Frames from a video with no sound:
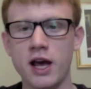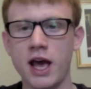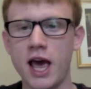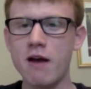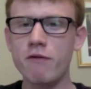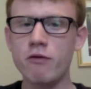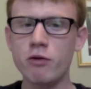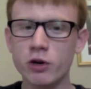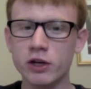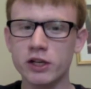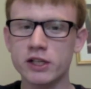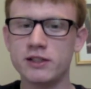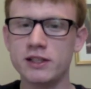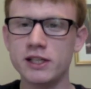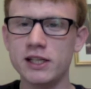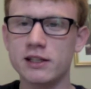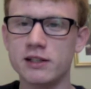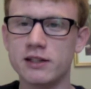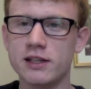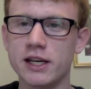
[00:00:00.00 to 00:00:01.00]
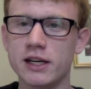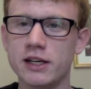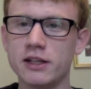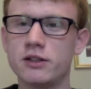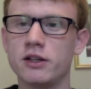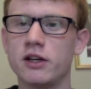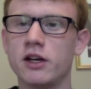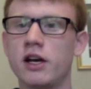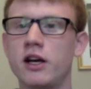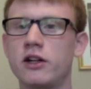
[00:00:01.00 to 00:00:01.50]
everyone can see the
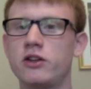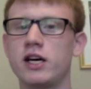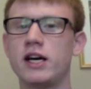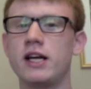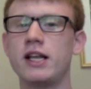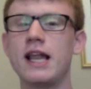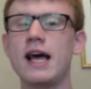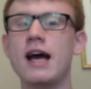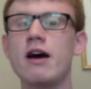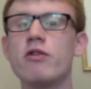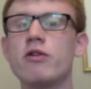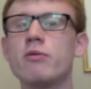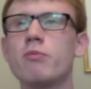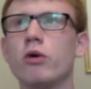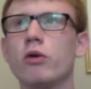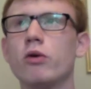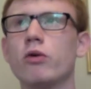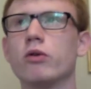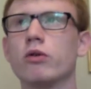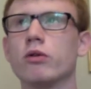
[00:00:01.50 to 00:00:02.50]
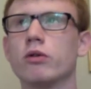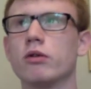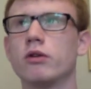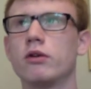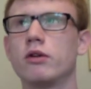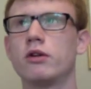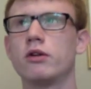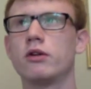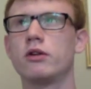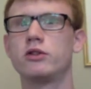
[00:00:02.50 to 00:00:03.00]
stage, to allow them all
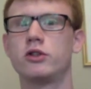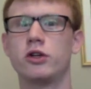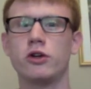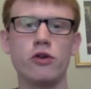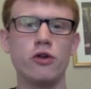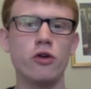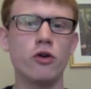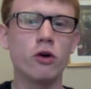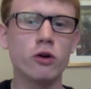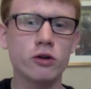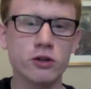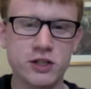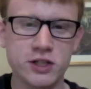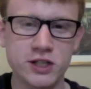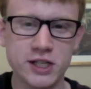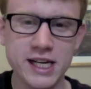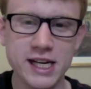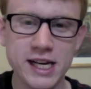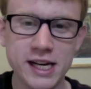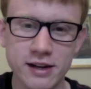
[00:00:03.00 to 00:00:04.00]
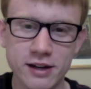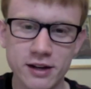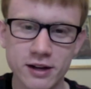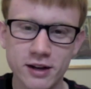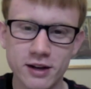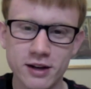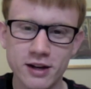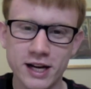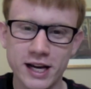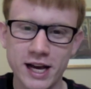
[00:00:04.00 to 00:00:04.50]
to not see
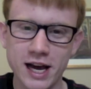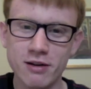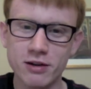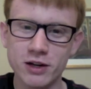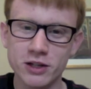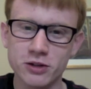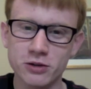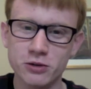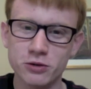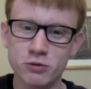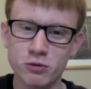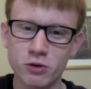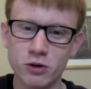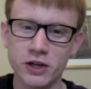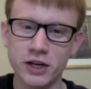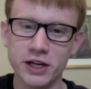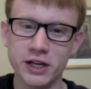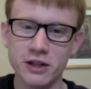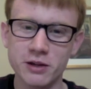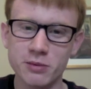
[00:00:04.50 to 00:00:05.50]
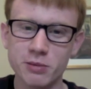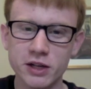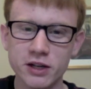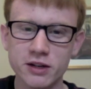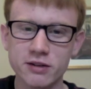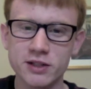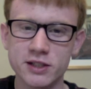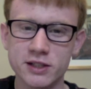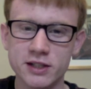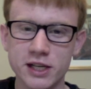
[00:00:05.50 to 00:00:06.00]
a character who's rocking in the
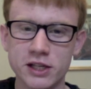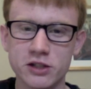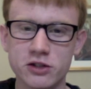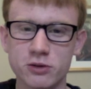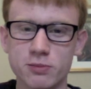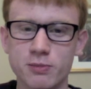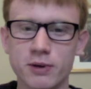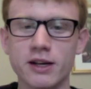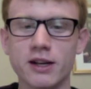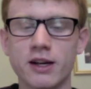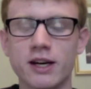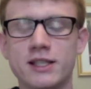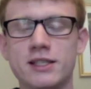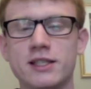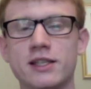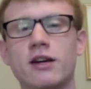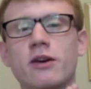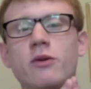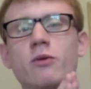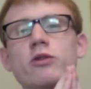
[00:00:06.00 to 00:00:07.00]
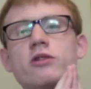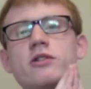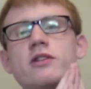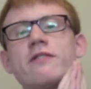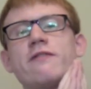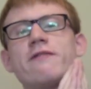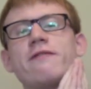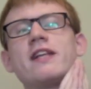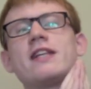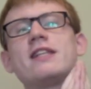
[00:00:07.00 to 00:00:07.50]
middle of the stage just by lighting was
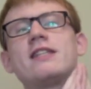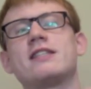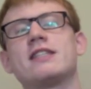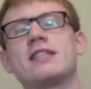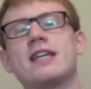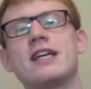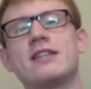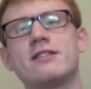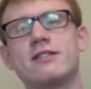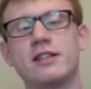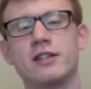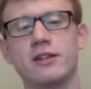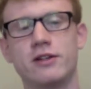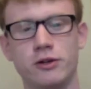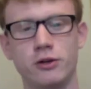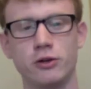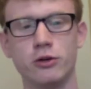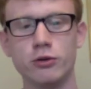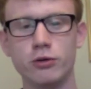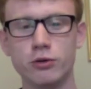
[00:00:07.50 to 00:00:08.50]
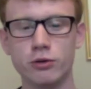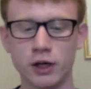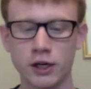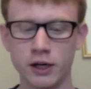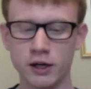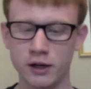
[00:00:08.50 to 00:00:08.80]
a fantastic coup